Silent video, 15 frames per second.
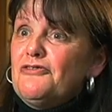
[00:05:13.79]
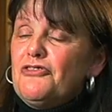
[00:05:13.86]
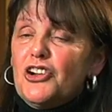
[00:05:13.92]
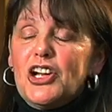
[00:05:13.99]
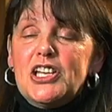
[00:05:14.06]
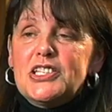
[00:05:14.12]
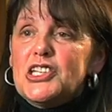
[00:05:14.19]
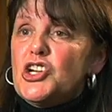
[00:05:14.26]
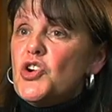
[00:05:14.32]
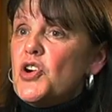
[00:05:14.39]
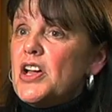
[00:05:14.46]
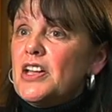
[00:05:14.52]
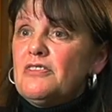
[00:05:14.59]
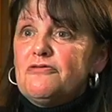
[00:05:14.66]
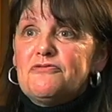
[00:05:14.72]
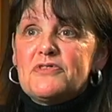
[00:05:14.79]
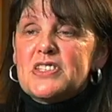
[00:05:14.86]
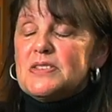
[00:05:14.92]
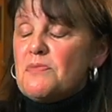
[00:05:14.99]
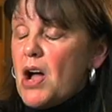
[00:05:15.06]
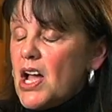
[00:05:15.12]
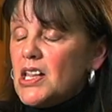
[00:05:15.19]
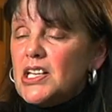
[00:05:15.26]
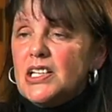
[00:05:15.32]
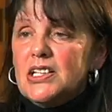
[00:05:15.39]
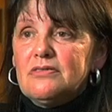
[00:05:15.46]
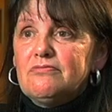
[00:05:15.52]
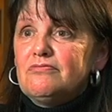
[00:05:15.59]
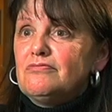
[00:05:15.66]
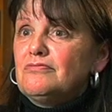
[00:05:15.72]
very easygoing, smiling.